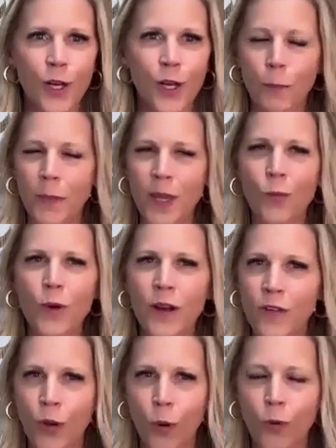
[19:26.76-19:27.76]
meet
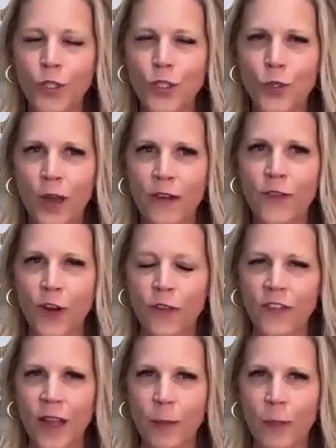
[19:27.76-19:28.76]
whatever goals you have for
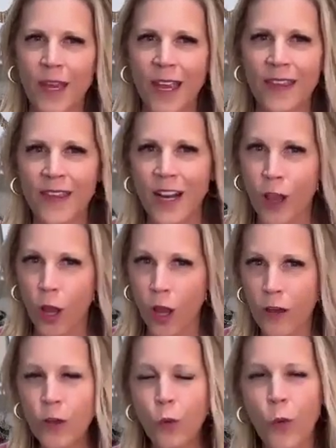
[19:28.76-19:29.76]
your family. And then
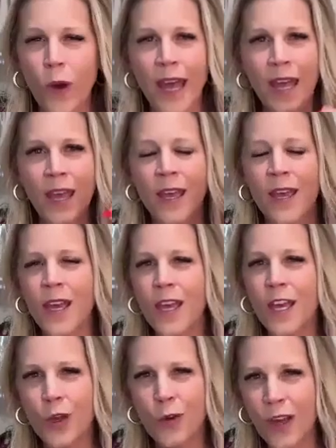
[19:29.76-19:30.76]
along the way,
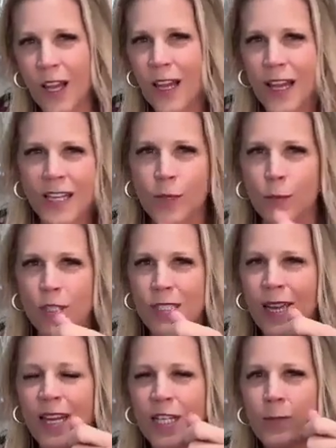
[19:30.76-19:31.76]
you can collect a
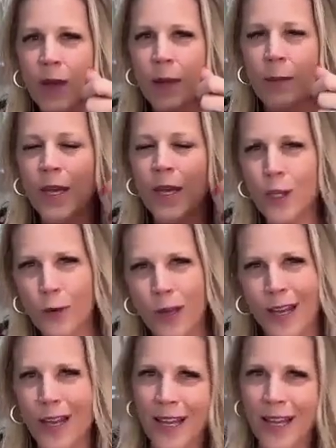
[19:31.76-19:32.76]
Mercedes payment, you
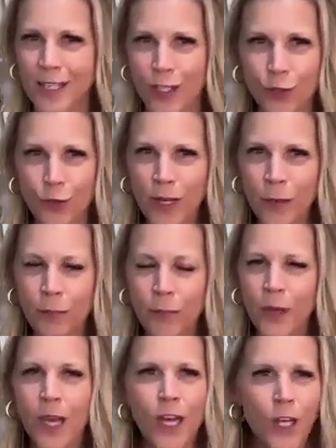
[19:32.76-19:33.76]
can collect a
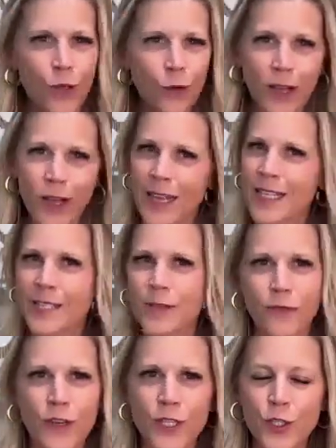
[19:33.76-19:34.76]
trip, you can collect
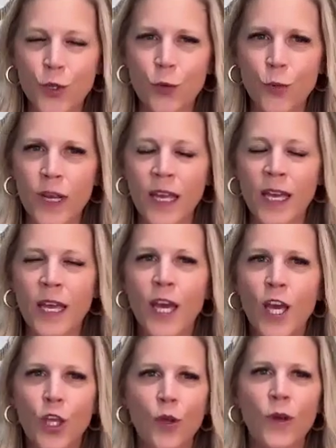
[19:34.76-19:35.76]
some free jewelry,
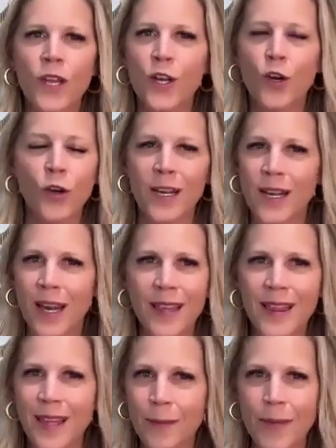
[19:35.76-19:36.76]
you can earn an
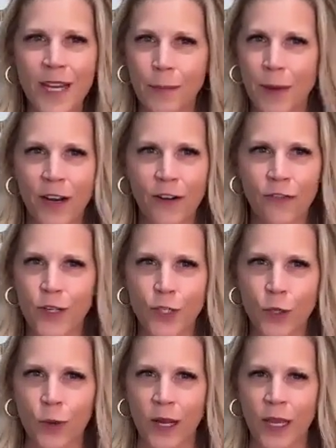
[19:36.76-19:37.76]
unlimited amount of free
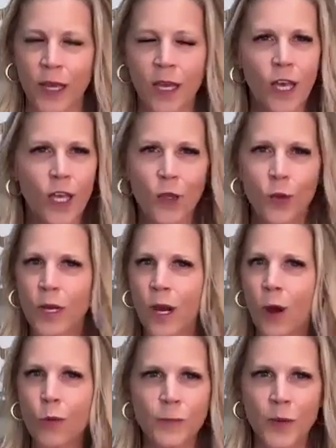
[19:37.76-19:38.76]
jewelry. You can
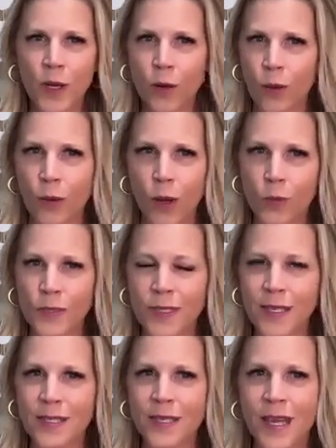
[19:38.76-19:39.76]
always be your own
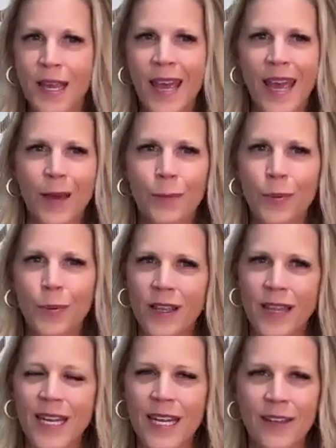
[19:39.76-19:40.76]
hostess. And
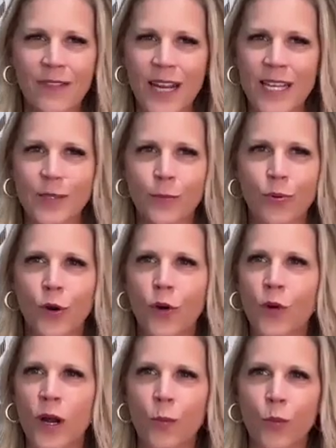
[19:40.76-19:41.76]
Park Lane even has a
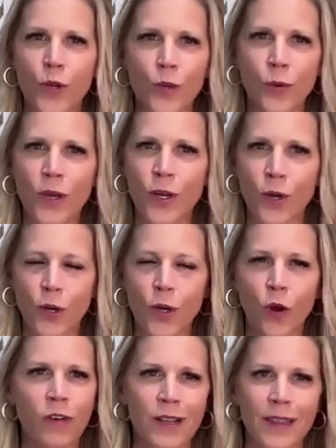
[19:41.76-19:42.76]
program where you can
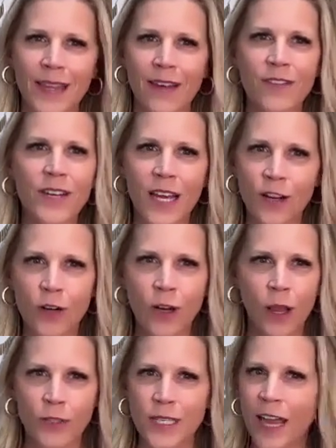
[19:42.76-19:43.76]
earn over
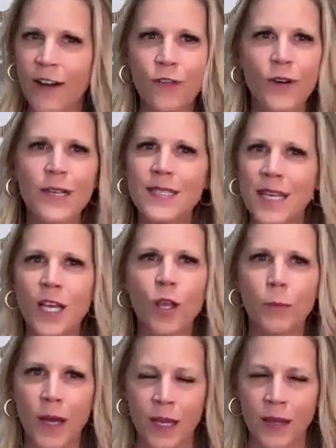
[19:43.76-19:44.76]
$1,100 every
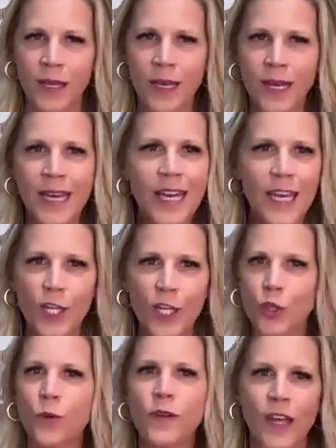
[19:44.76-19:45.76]
single month
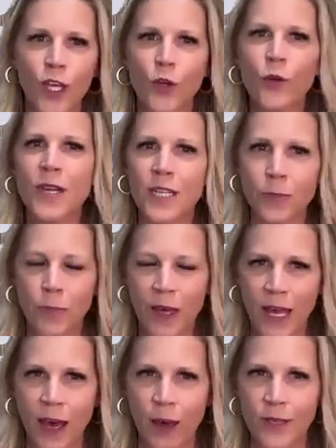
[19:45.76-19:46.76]
in jewelry that you get to
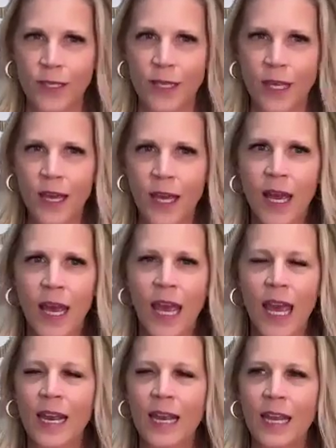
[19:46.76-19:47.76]
pick out.
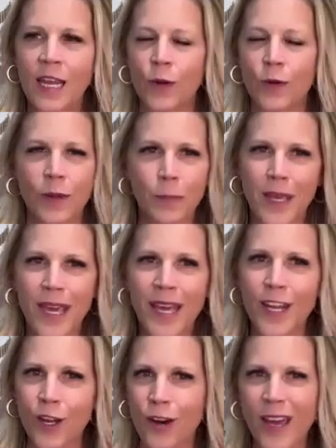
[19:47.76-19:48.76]
And, in the
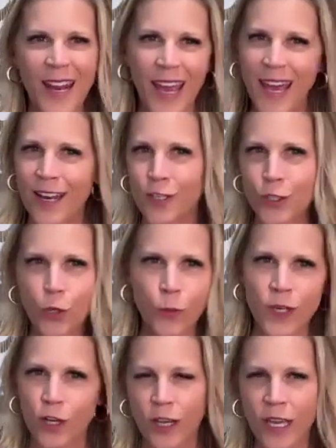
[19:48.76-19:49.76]
beginning, you're kind of adding
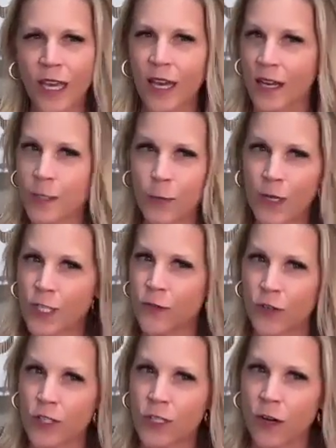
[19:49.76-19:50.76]
jewelry to your kit,
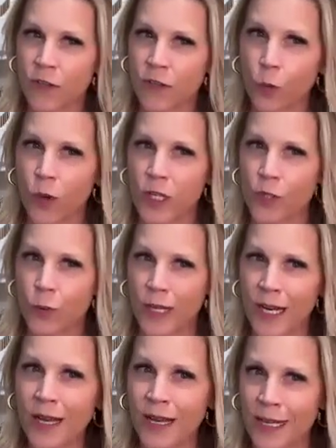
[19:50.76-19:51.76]
especially if you start for the
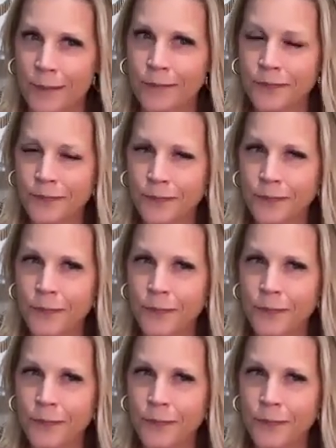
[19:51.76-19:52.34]
$129,